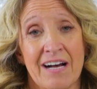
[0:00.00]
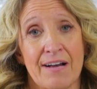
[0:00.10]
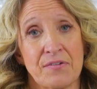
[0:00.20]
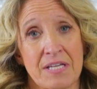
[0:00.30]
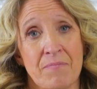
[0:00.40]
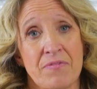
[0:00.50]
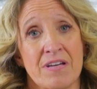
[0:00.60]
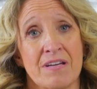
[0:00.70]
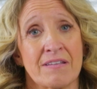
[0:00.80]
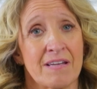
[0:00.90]
of
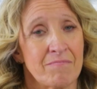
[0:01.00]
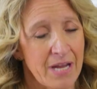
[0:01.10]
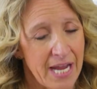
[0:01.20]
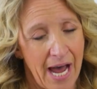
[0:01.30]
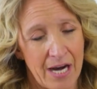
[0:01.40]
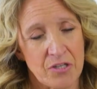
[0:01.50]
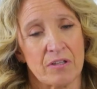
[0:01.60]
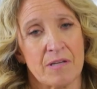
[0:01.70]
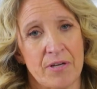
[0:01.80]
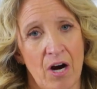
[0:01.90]
something that may
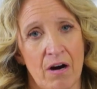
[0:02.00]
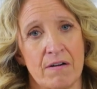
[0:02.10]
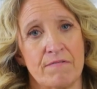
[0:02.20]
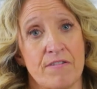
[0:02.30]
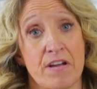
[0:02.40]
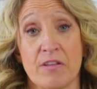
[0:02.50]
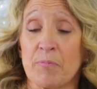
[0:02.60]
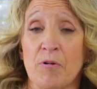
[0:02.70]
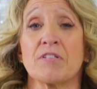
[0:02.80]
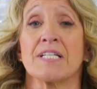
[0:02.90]
actually be hard for the other
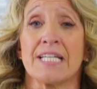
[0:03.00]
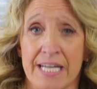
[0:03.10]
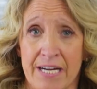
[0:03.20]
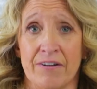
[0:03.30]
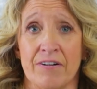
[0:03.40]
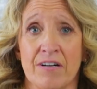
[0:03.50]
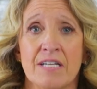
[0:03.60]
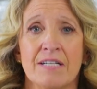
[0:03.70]
person to hear.